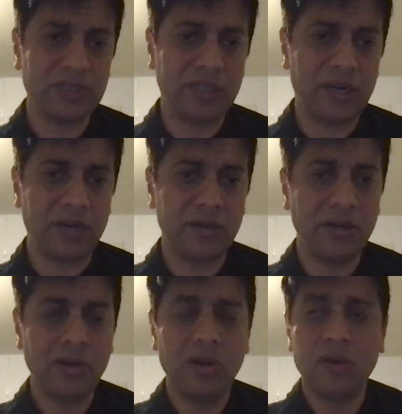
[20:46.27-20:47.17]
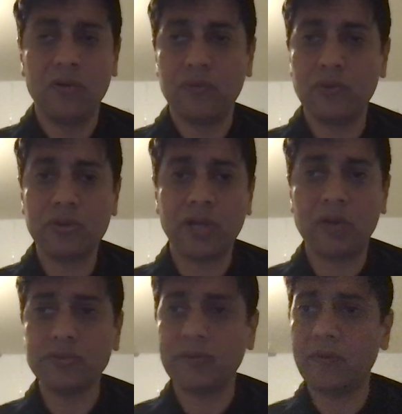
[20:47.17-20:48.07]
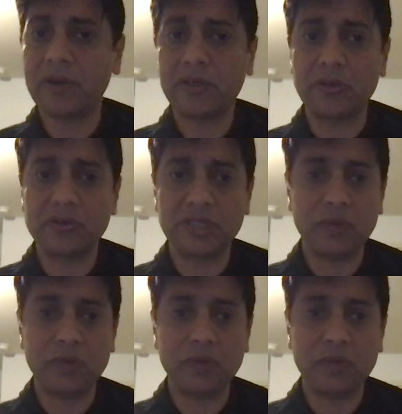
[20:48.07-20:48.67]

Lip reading: There are four towns we wanted to see.